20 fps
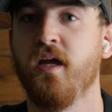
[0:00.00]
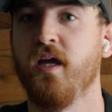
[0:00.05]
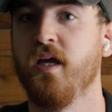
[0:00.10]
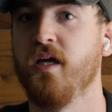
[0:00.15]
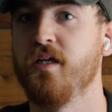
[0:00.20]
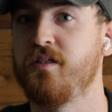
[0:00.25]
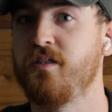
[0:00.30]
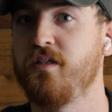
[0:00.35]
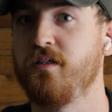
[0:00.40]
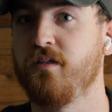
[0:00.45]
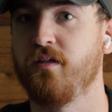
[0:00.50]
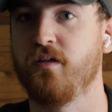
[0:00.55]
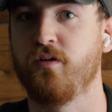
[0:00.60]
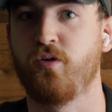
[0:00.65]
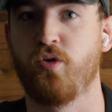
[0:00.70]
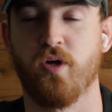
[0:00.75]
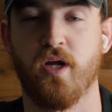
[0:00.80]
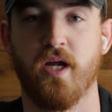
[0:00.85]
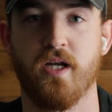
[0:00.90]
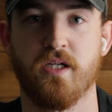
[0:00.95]
It's
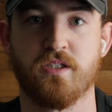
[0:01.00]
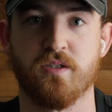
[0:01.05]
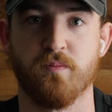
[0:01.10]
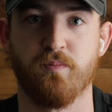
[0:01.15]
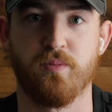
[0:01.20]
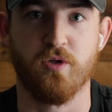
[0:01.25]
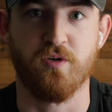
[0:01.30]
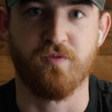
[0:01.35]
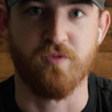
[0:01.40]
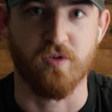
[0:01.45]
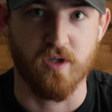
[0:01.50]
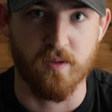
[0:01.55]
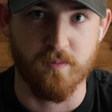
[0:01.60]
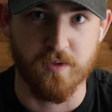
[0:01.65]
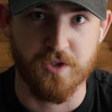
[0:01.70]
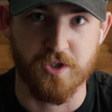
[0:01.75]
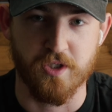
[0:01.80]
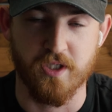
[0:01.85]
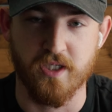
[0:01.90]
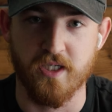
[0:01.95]
created some beautiful
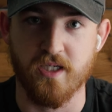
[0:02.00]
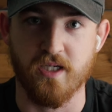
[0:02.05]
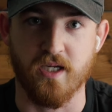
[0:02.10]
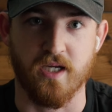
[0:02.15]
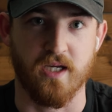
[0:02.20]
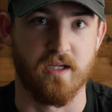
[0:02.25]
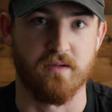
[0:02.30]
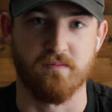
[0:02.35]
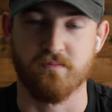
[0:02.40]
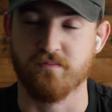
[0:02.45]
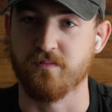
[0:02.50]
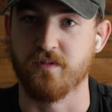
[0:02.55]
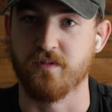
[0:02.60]
imagery, and